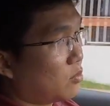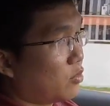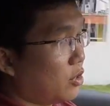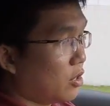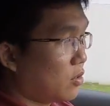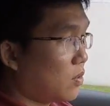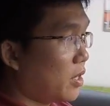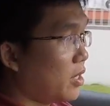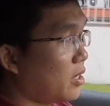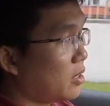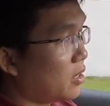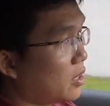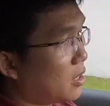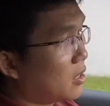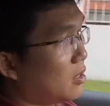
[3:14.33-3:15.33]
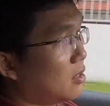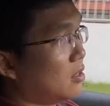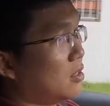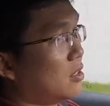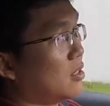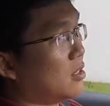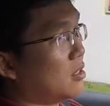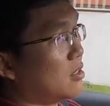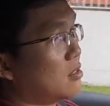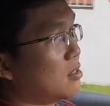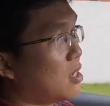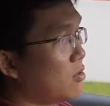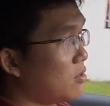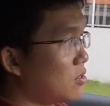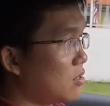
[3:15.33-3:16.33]
Pretty quiet, yeah. The
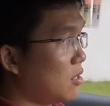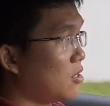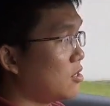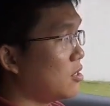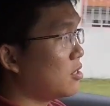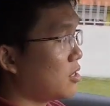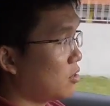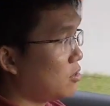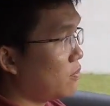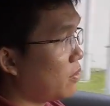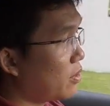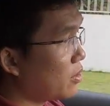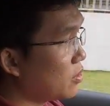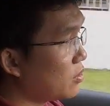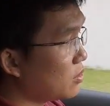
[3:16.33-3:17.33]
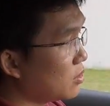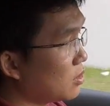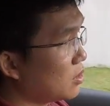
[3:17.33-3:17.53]
sound insulation is actually very good.